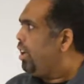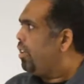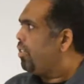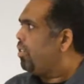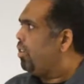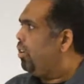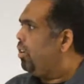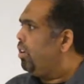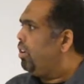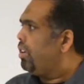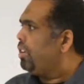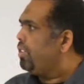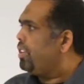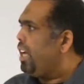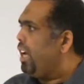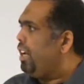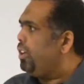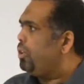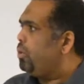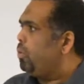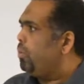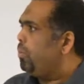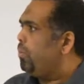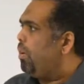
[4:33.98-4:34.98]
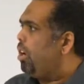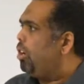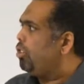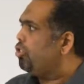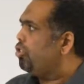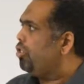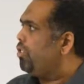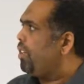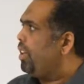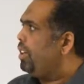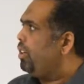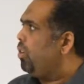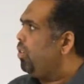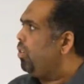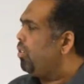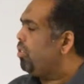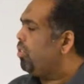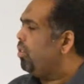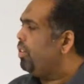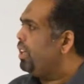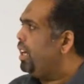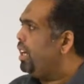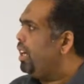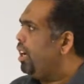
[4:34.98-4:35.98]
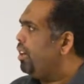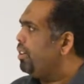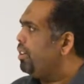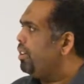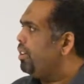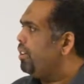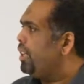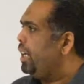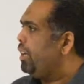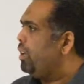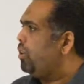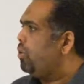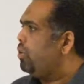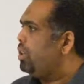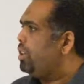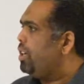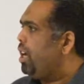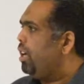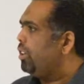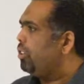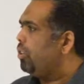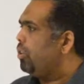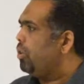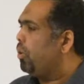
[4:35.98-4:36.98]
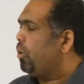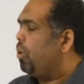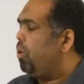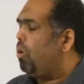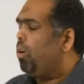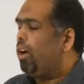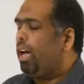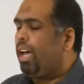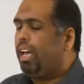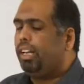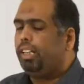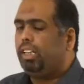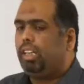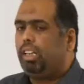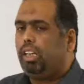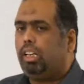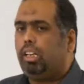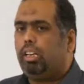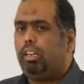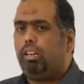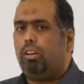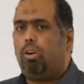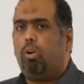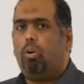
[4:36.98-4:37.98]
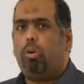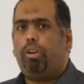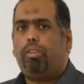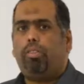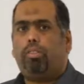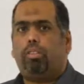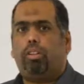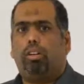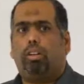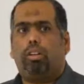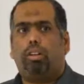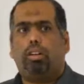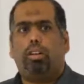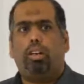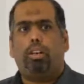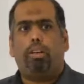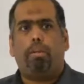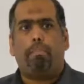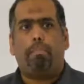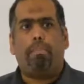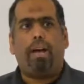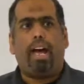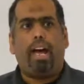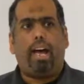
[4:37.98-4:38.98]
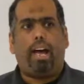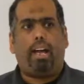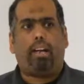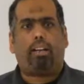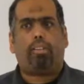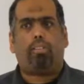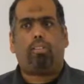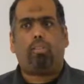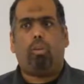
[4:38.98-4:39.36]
so the unduned marshes, and also they could not grow any oyster back.